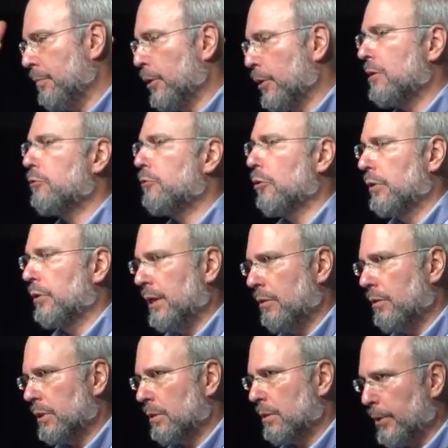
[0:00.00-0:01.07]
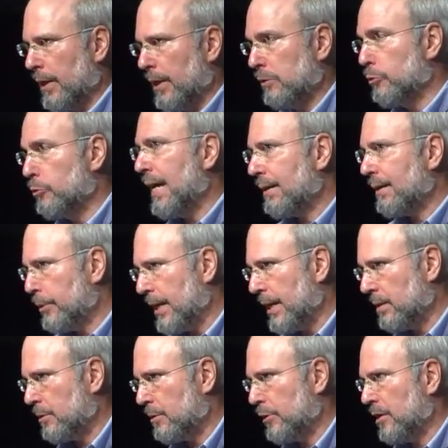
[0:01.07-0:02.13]
Birth Control League was a direct
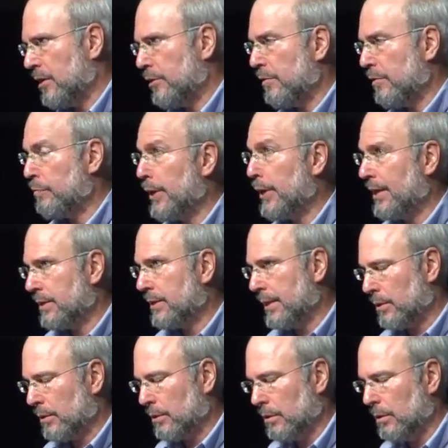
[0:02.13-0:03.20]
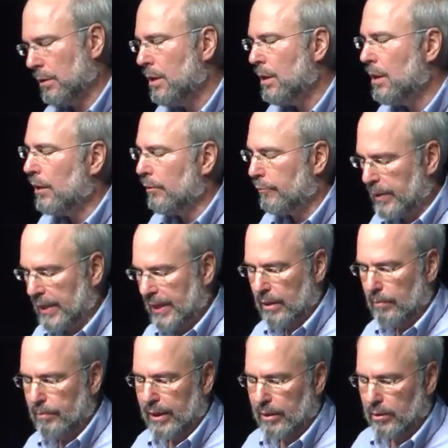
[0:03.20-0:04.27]
predecessor of
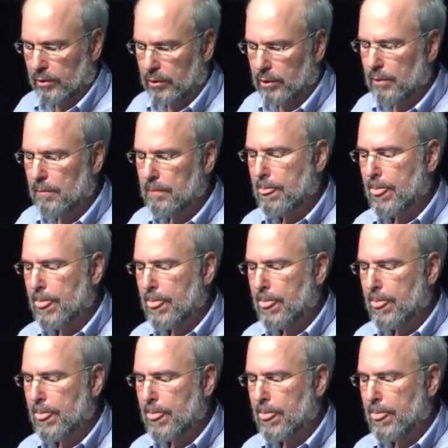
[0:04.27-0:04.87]
Planned Parenthood.